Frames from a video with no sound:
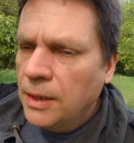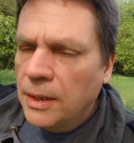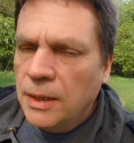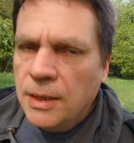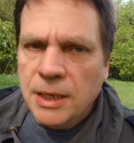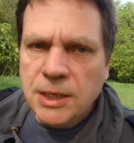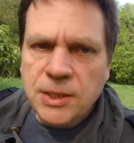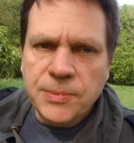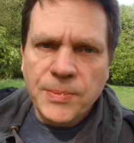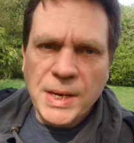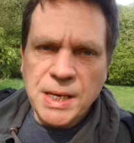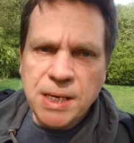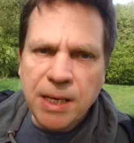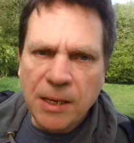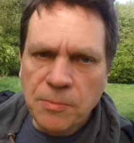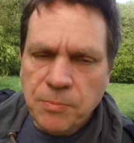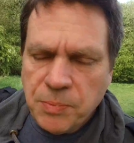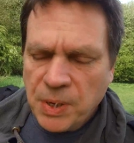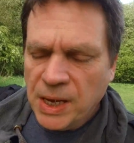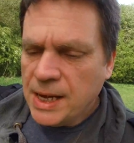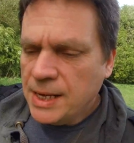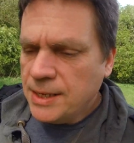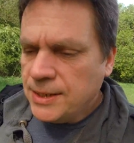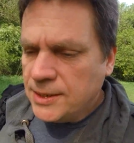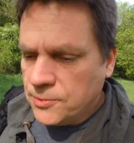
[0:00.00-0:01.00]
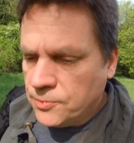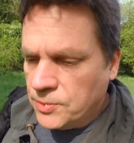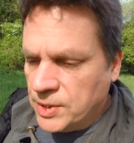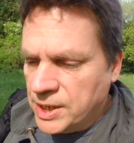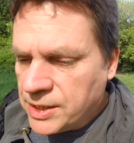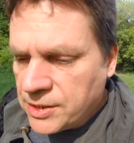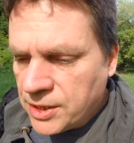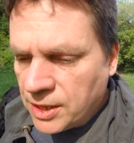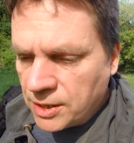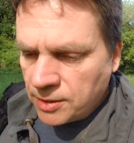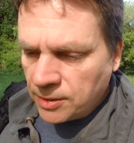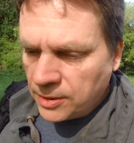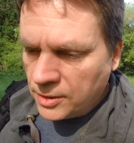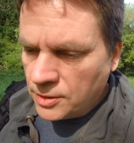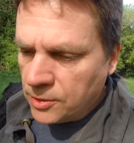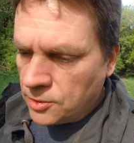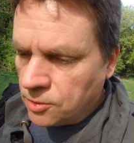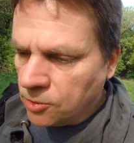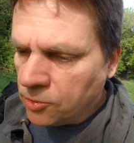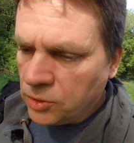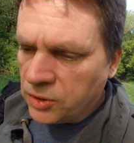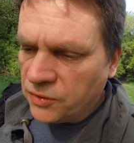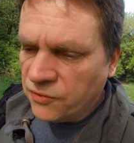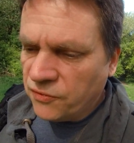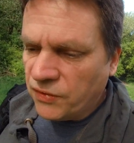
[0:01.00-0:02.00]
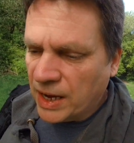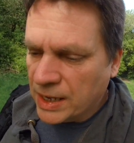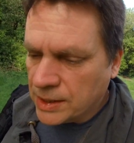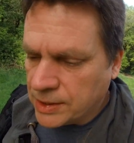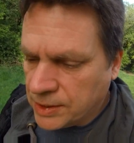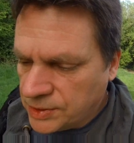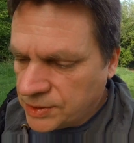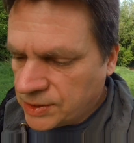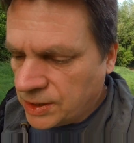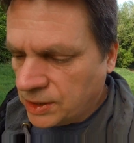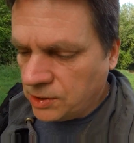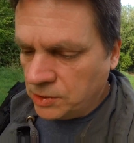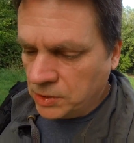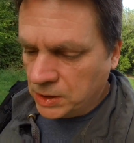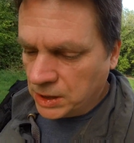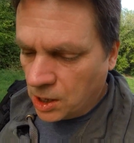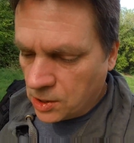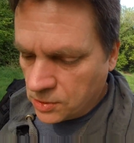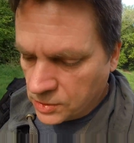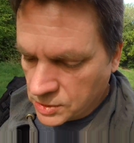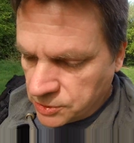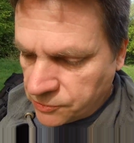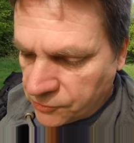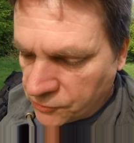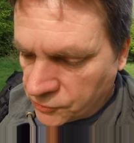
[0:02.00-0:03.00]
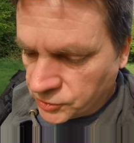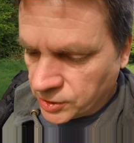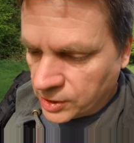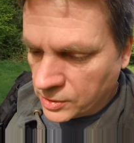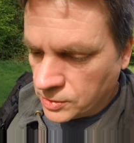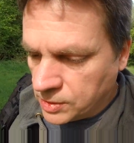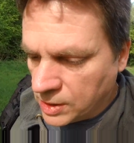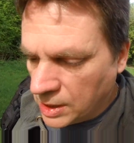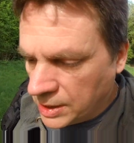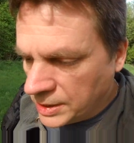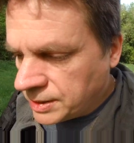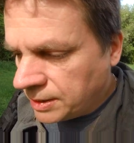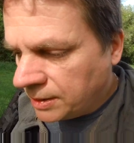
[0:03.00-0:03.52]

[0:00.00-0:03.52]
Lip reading: It's making peace with all the factors that you can't control,